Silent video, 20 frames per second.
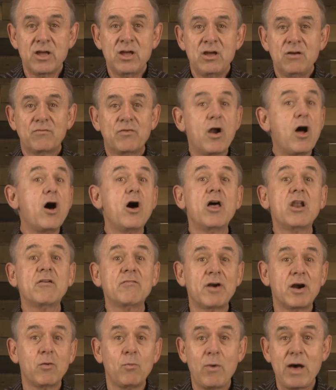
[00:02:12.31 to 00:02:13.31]
for all of
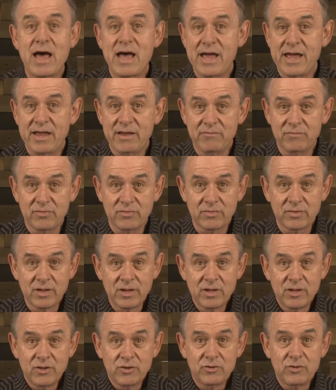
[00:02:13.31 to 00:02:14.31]
our wives
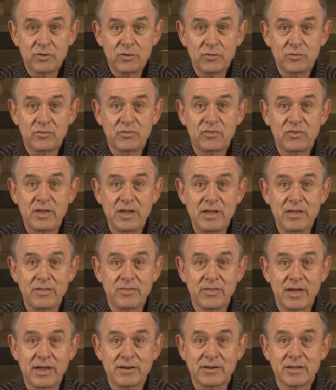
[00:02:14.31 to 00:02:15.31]
to see
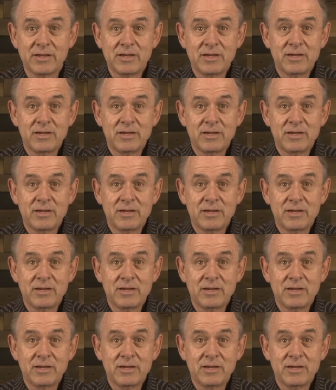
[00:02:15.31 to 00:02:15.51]
that